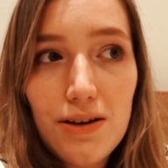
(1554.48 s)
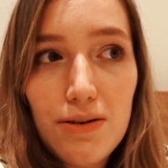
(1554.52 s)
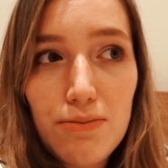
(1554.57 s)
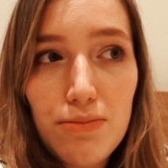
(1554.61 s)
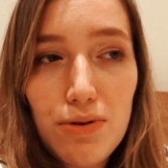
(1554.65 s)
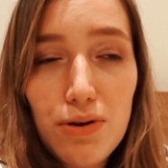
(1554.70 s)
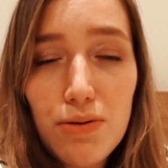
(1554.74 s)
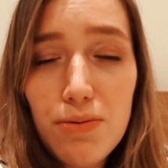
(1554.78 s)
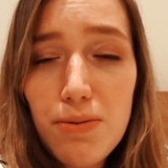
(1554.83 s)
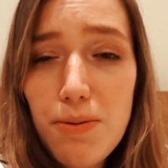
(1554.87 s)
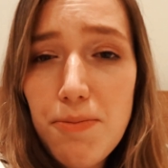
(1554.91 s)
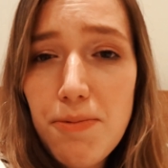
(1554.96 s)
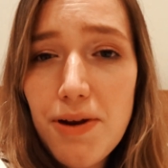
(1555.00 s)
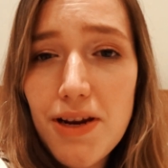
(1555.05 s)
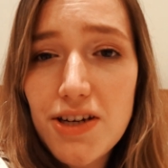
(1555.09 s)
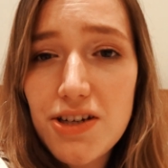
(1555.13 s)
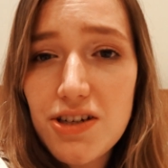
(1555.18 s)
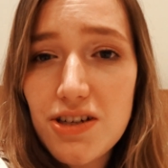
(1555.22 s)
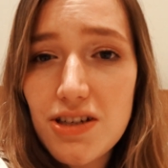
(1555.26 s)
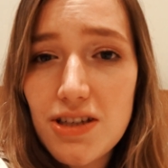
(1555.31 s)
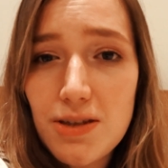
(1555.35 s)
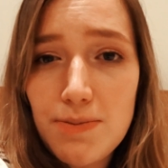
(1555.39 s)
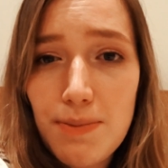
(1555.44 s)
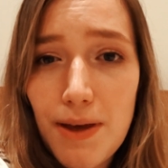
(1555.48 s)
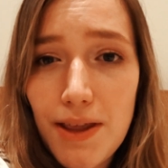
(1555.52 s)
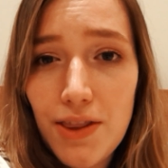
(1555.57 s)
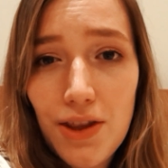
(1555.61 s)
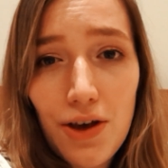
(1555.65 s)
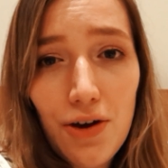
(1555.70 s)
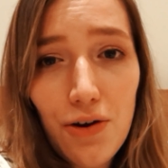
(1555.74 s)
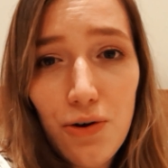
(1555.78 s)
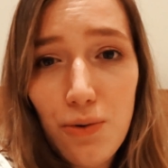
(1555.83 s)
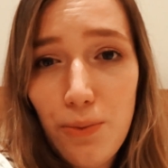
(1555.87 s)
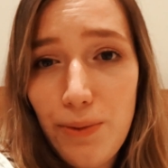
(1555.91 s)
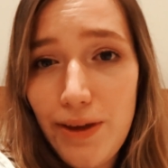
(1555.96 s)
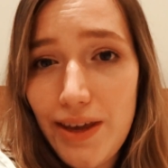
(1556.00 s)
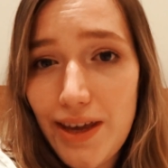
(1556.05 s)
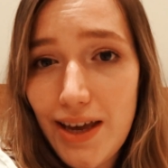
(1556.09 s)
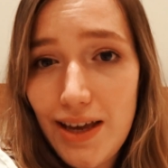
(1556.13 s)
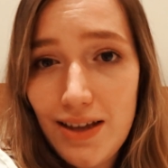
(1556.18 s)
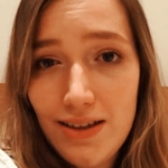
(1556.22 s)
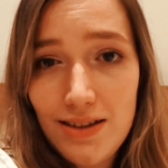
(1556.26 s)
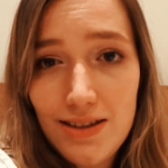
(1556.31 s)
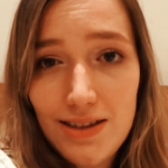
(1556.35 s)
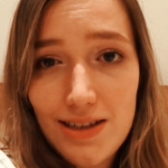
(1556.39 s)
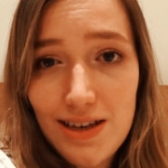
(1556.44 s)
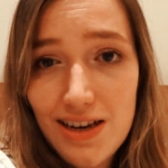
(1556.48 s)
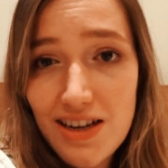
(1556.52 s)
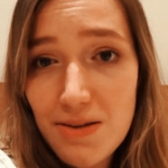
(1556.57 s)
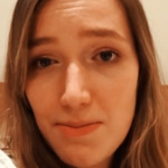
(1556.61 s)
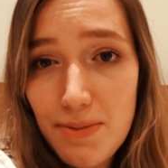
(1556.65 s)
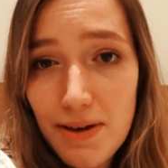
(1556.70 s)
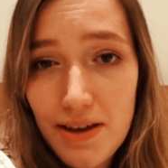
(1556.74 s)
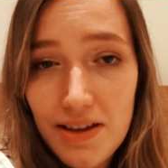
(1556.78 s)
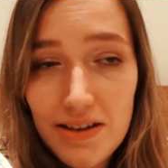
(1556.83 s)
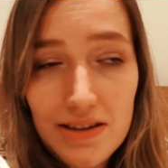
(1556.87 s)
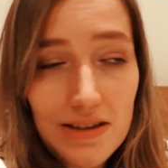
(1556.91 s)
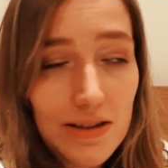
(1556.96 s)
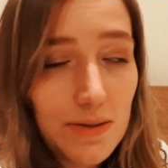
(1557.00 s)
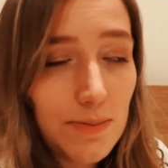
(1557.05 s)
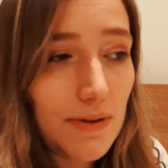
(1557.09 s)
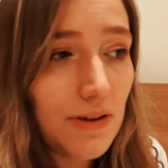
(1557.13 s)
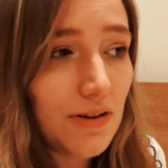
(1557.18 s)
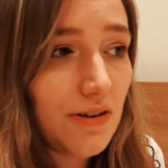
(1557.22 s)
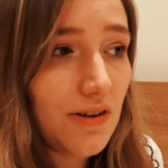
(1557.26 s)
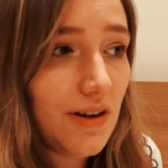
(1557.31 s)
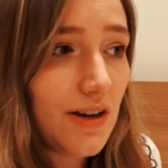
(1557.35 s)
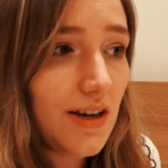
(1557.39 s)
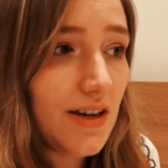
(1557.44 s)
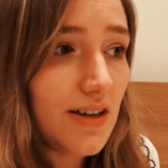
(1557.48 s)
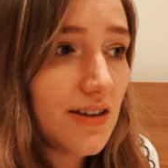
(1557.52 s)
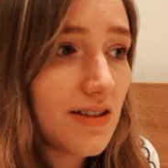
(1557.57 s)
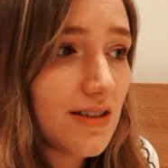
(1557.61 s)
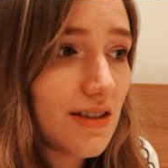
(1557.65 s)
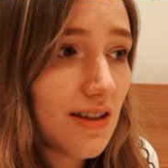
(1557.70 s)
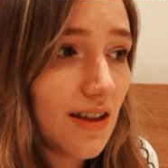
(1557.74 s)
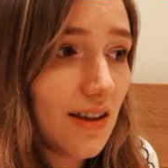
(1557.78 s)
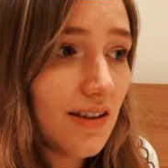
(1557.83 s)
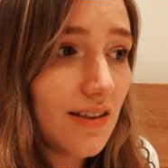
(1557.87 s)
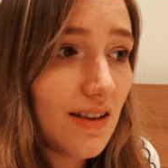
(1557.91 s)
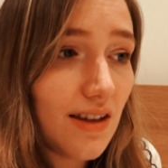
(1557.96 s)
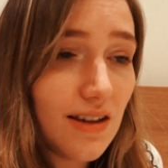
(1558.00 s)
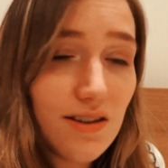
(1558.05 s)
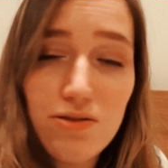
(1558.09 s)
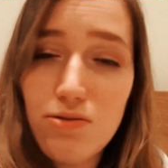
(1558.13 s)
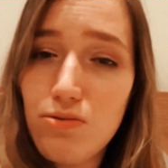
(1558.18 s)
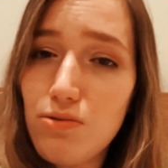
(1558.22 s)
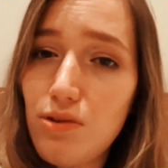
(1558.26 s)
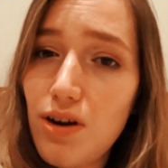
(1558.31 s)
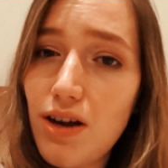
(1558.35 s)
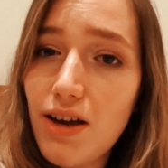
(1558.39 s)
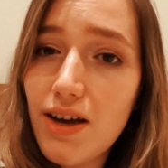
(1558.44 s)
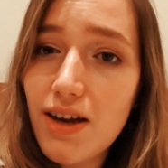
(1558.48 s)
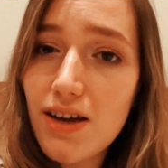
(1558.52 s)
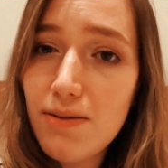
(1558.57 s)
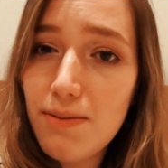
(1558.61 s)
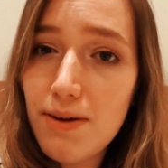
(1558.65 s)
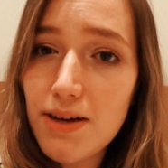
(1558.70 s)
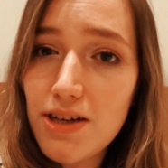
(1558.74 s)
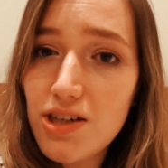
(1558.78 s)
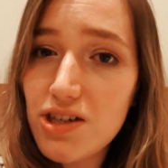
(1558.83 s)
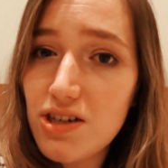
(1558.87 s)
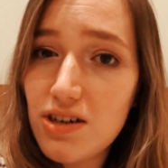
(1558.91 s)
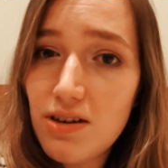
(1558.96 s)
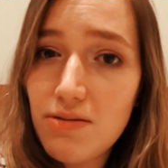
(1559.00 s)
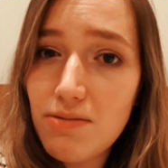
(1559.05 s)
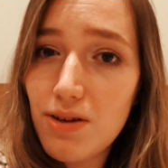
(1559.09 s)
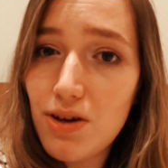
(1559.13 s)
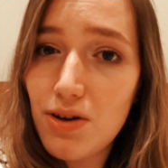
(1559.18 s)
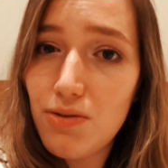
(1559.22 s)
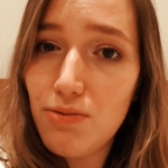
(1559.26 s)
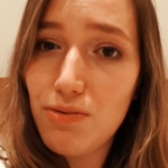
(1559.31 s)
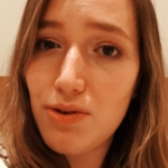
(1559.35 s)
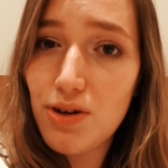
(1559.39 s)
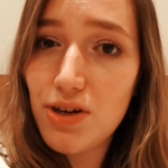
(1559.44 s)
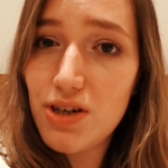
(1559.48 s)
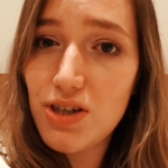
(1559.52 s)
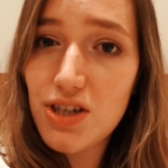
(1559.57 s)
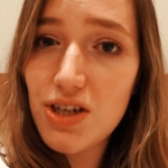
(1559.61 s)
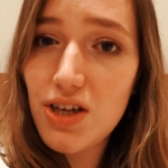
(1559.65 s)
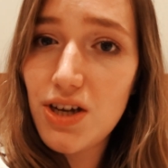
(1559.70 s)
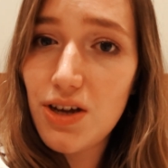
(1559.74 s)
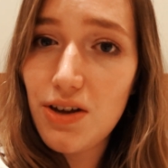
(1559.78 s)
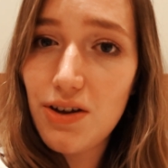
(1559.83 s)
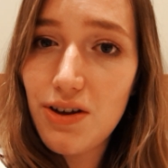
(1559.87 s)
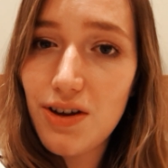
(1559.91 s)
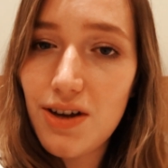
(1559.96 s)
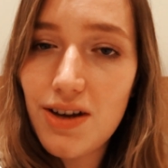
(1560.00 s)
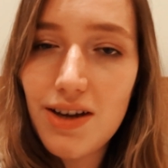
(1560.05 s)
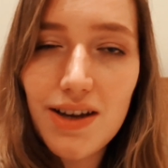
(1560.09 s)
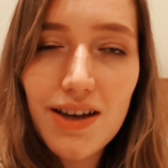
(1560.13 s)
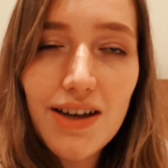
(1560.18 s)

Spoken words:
probably just spend the whole weekend sleeping, to be honest. Like, that's all I can imagine I'm gonna want to do.